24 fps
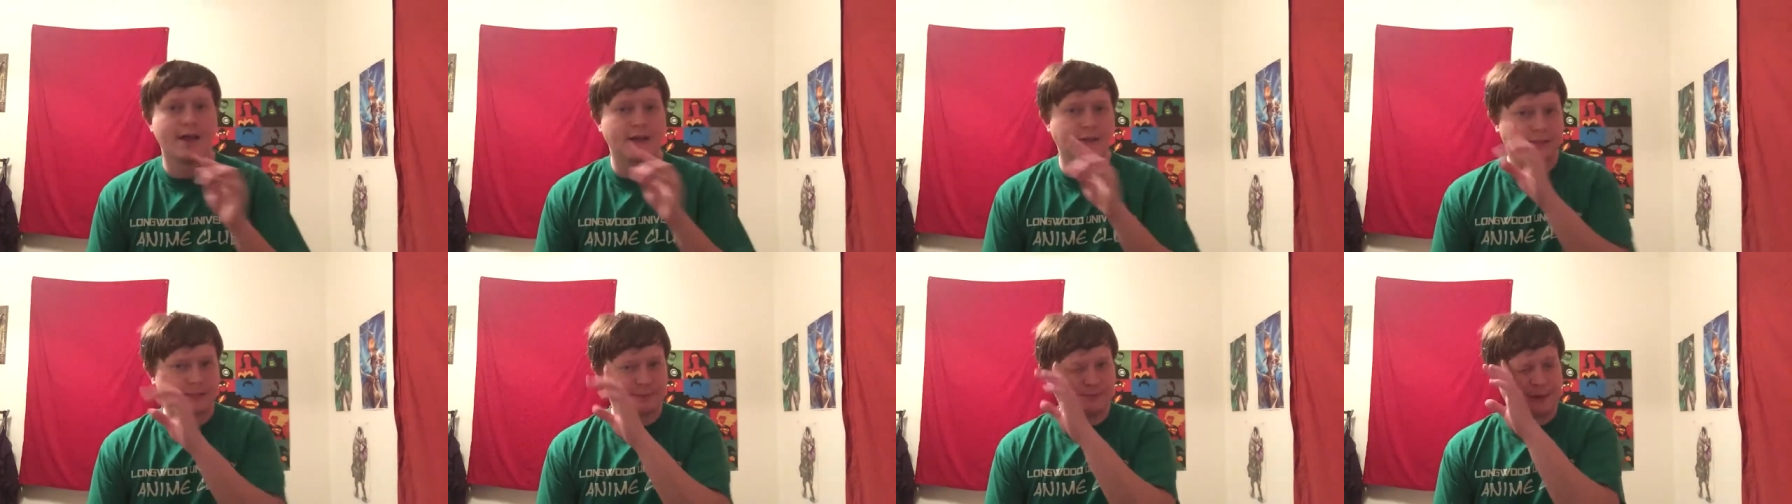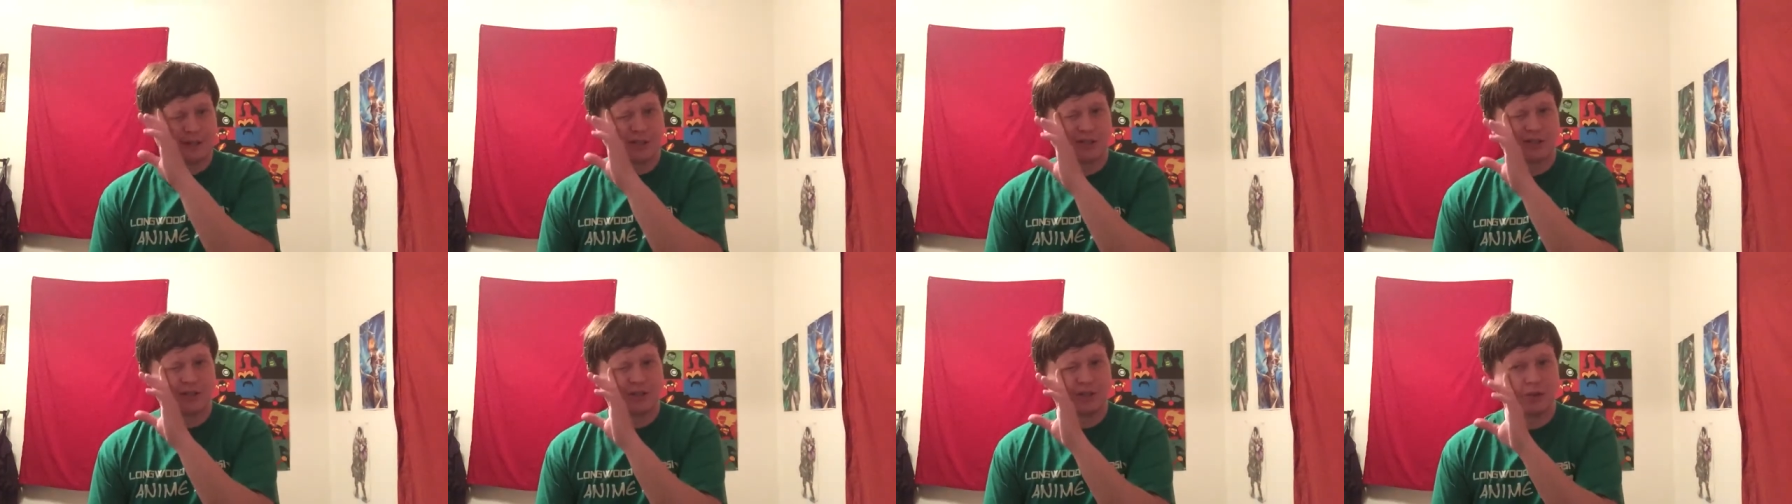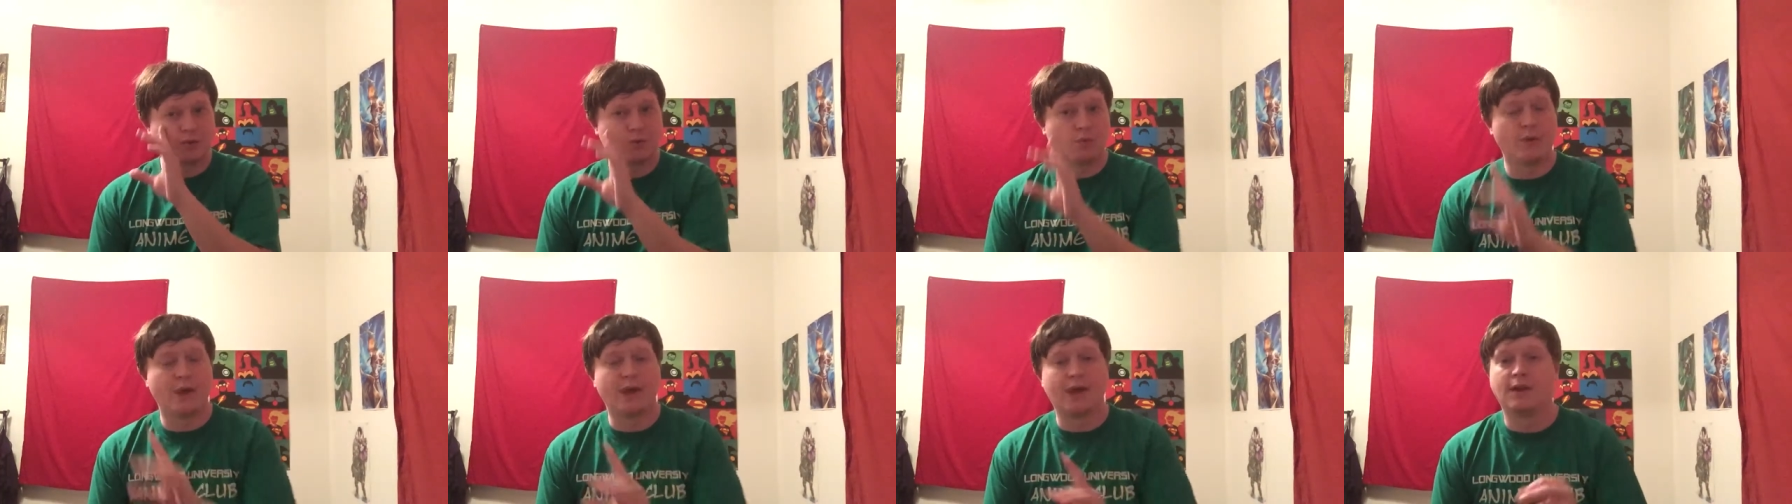especially
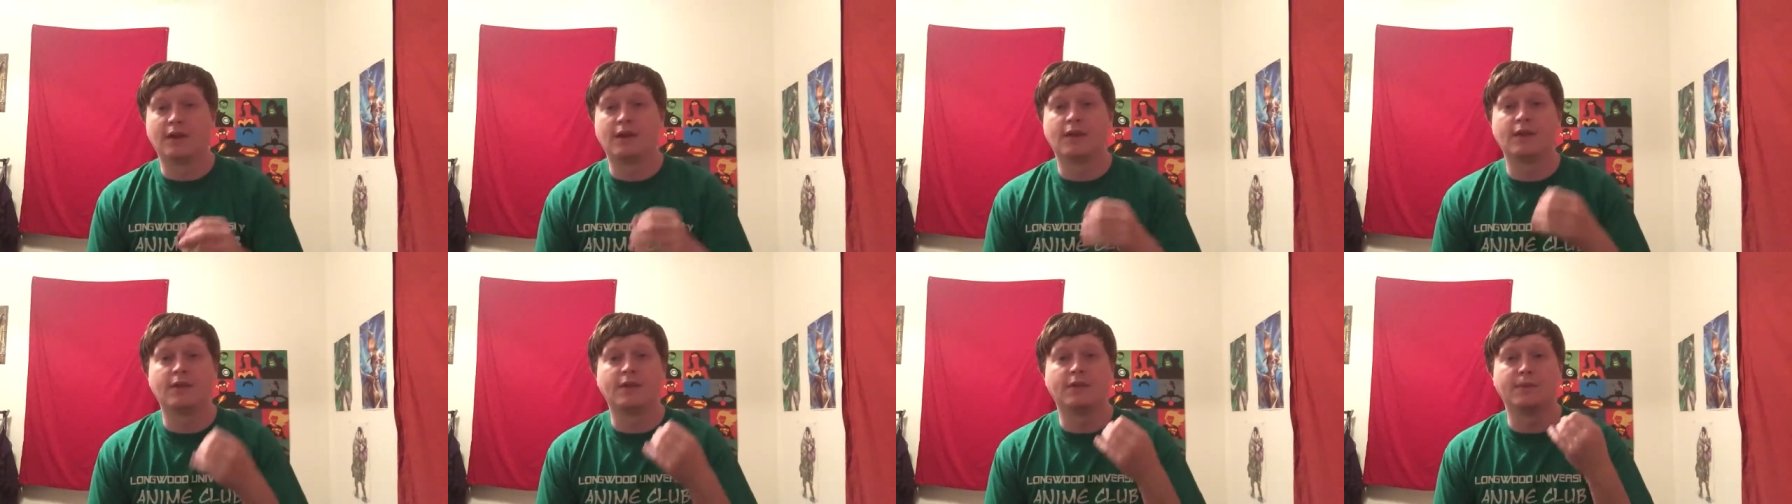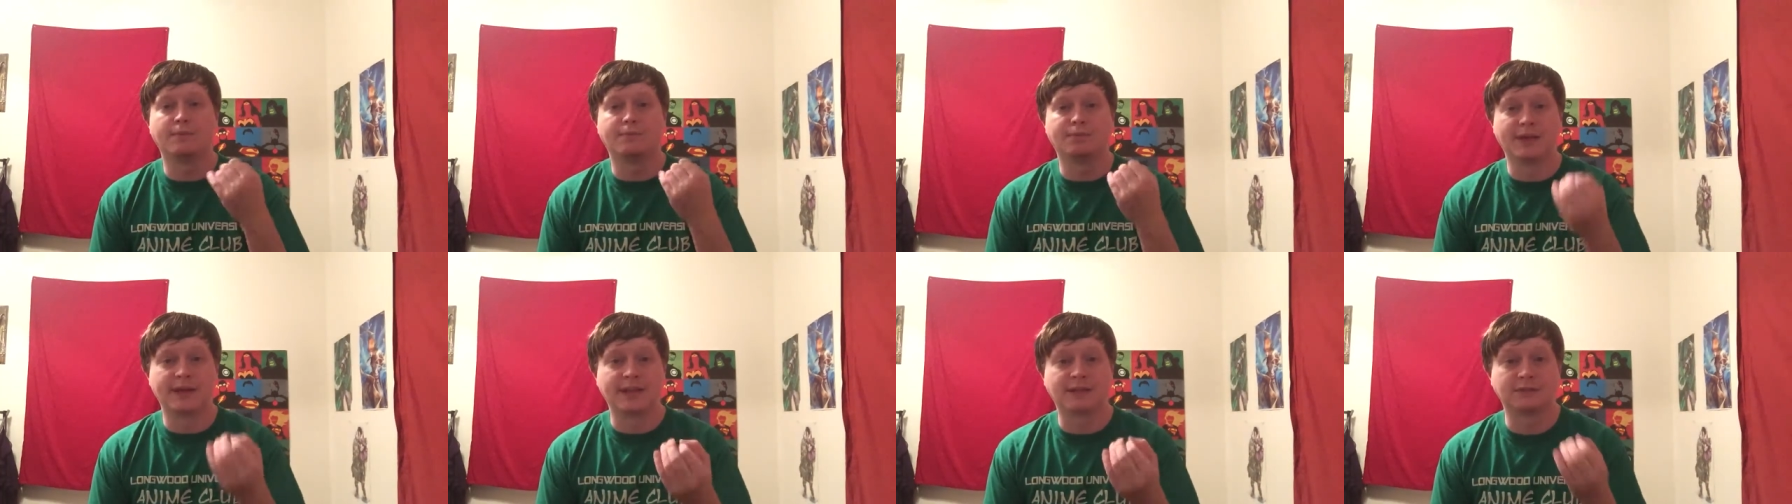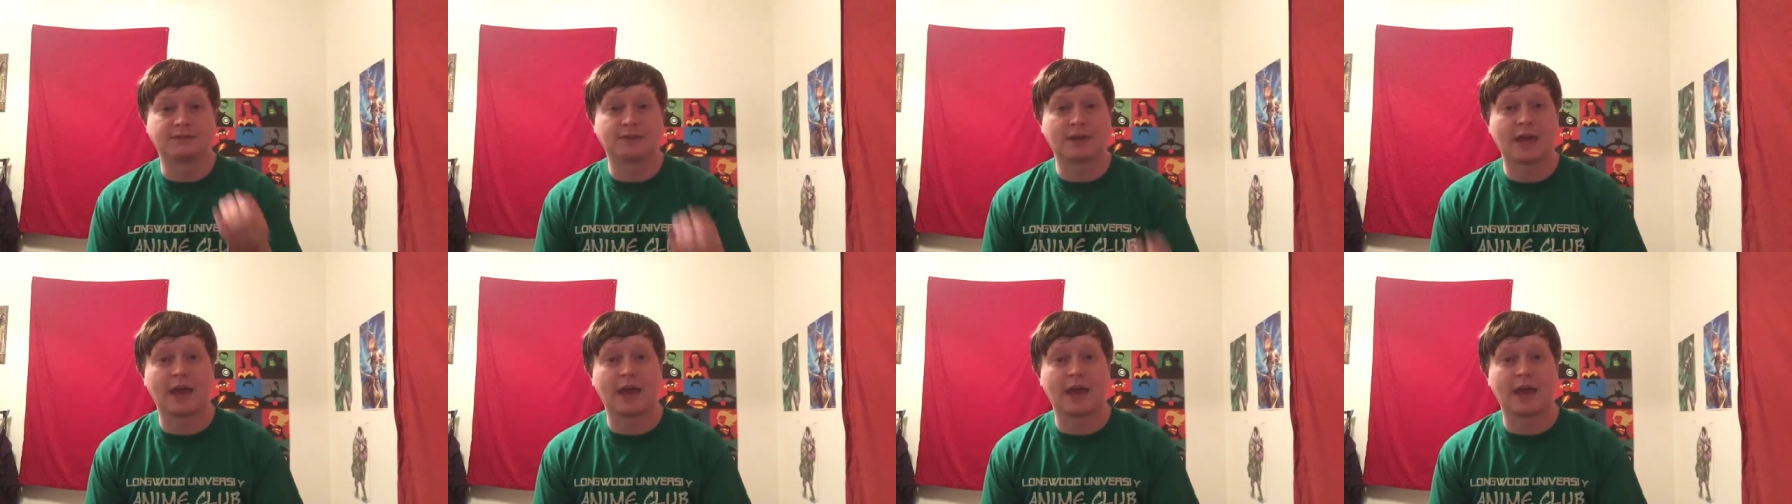when the Blades of